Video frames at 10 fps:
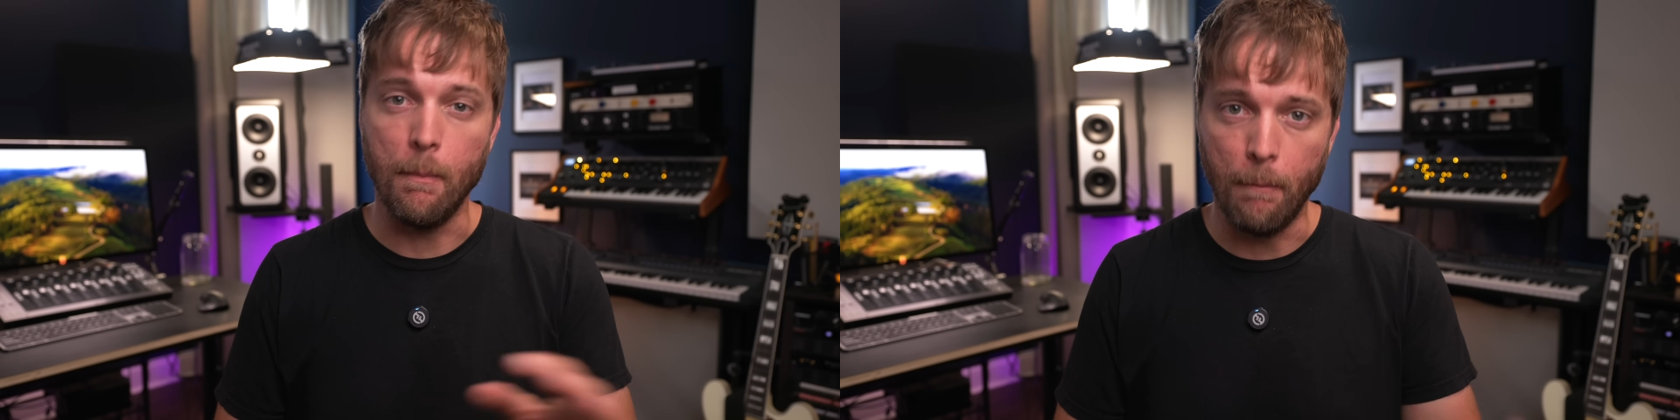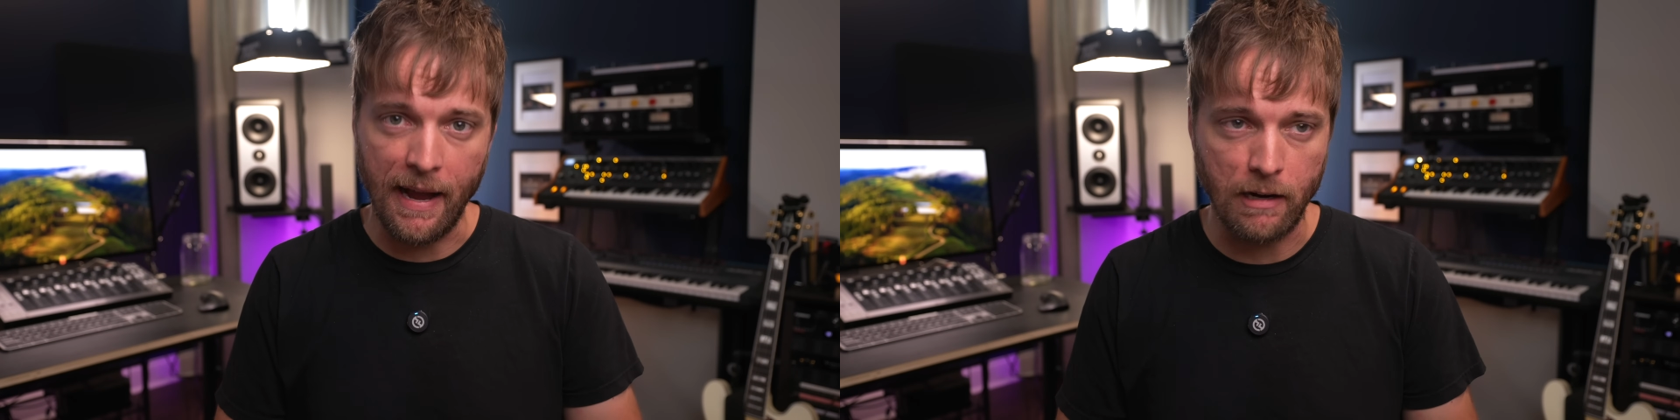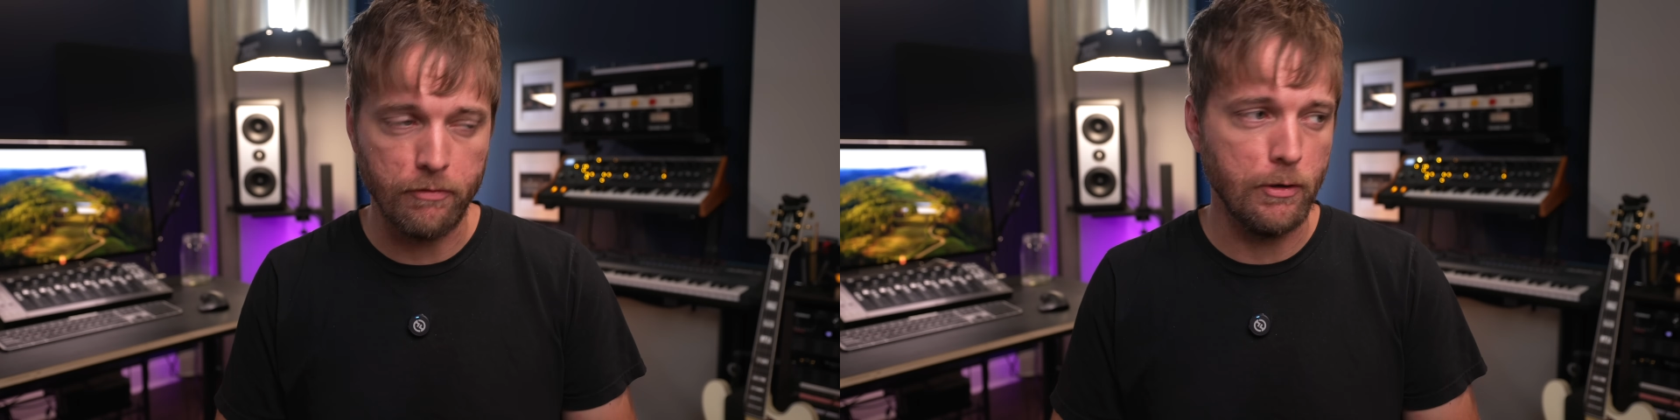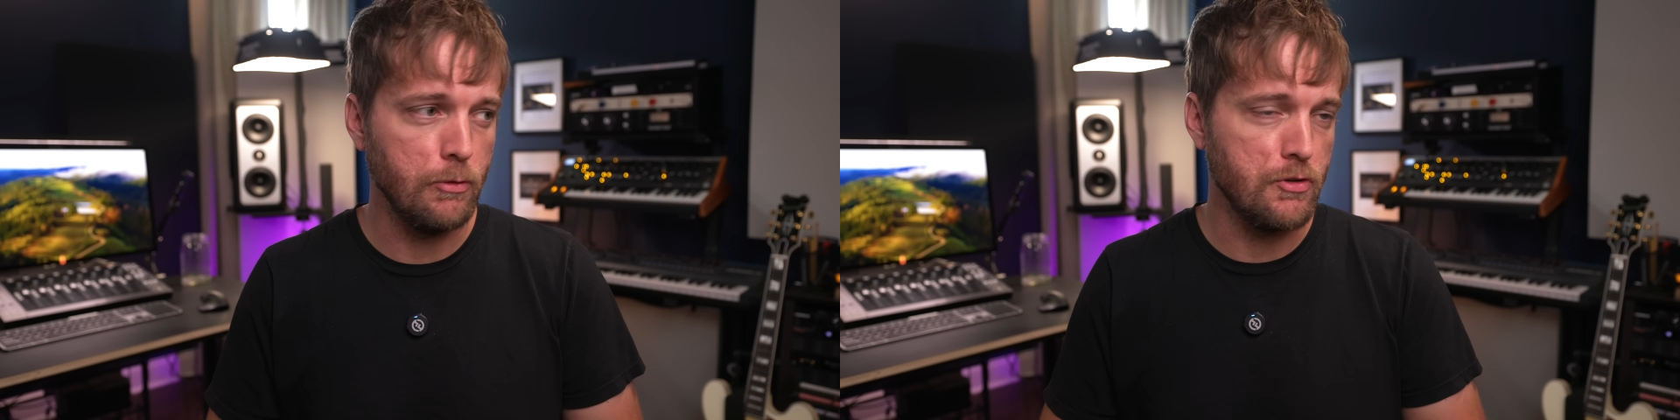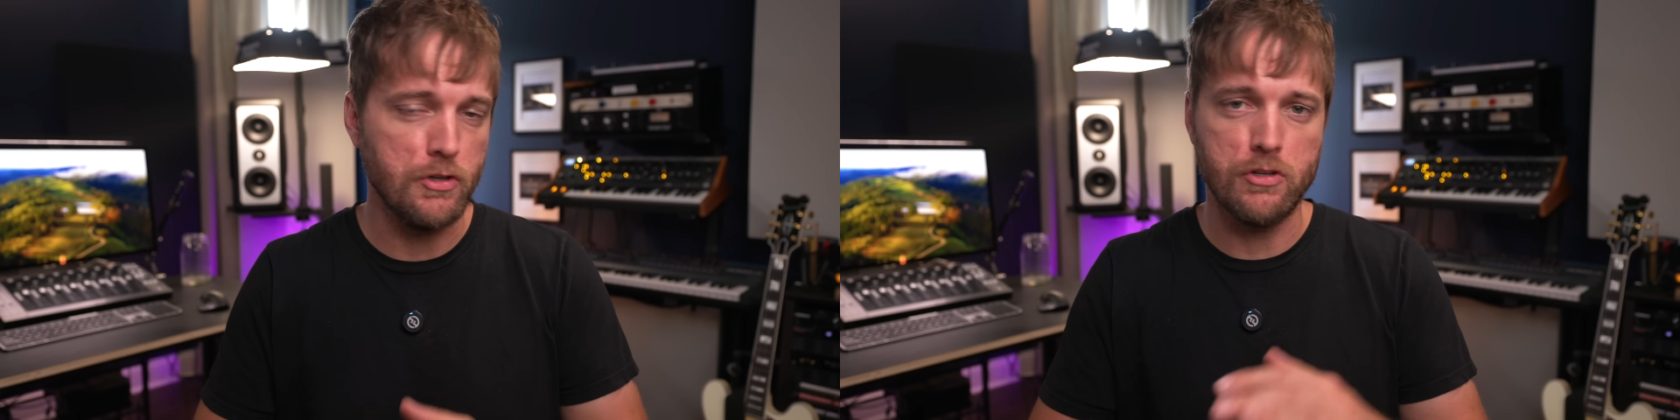
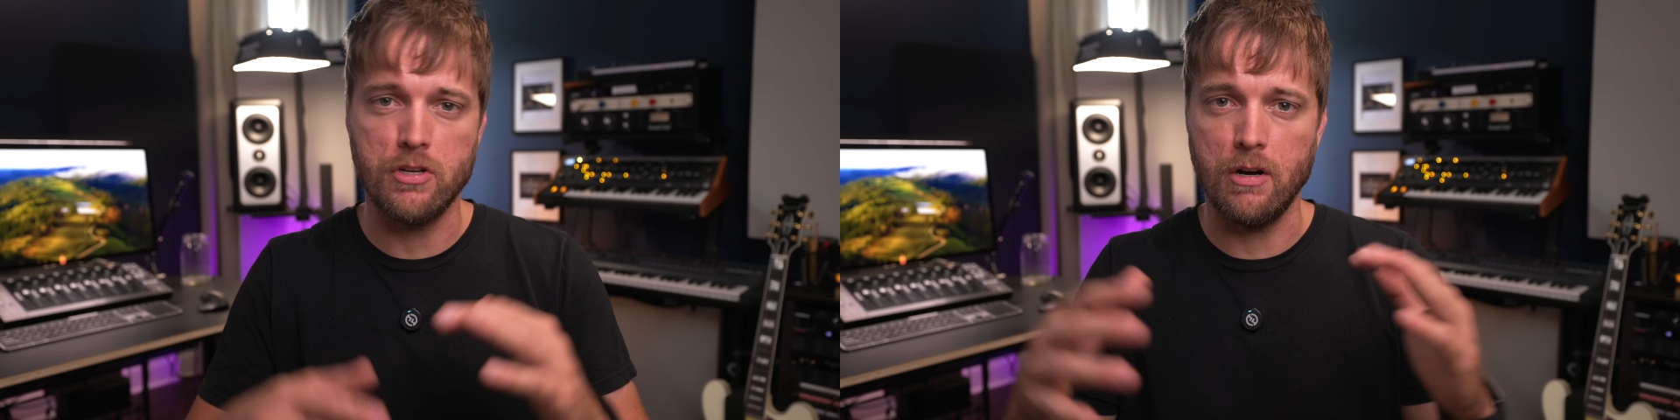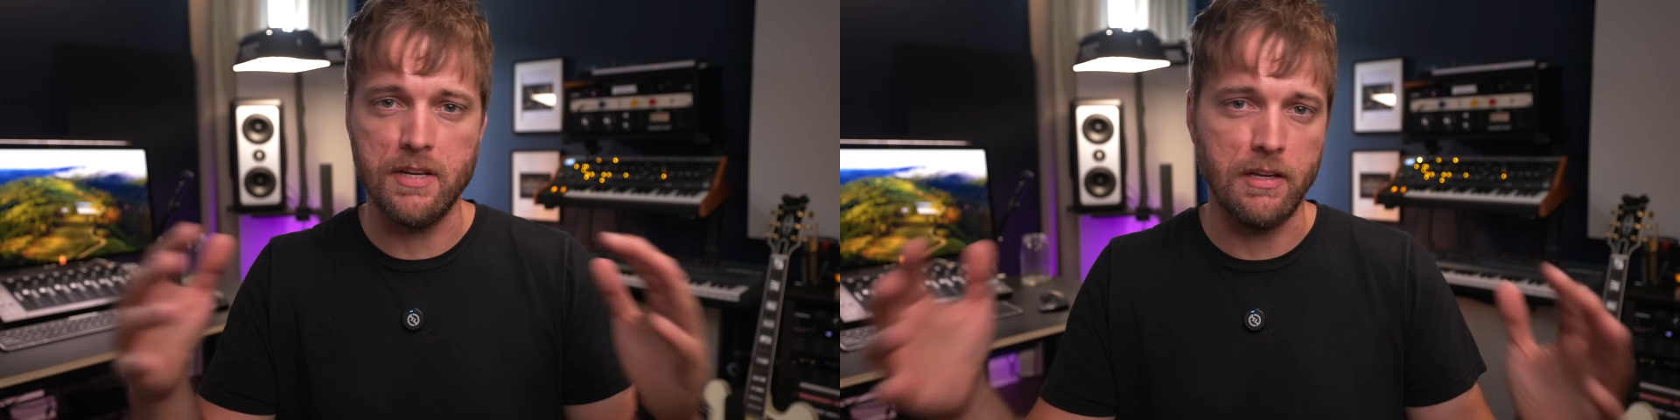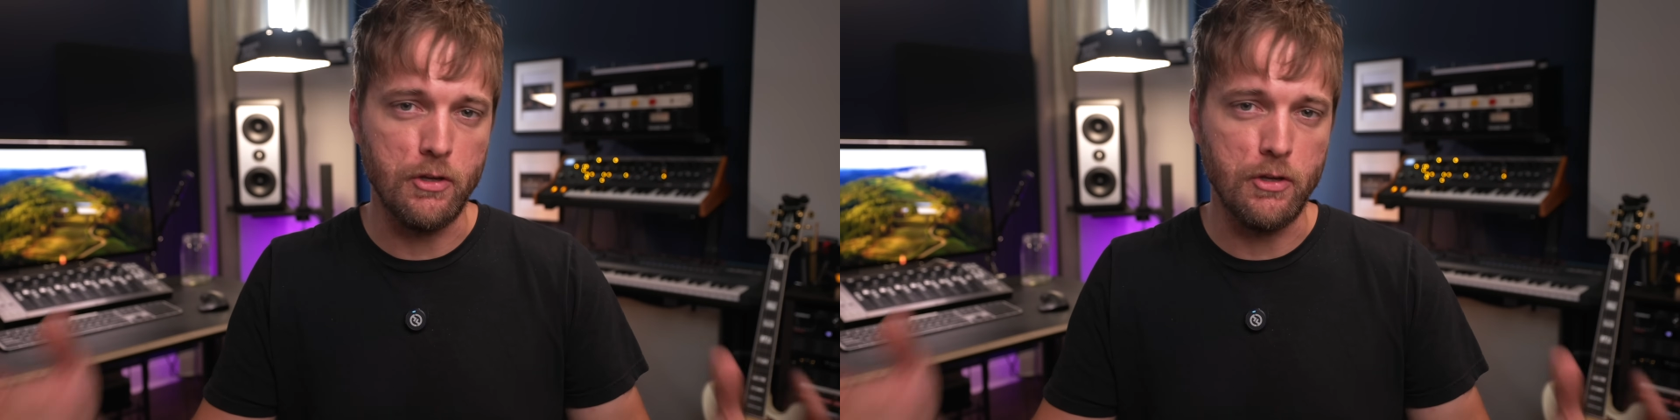microphones or you're starting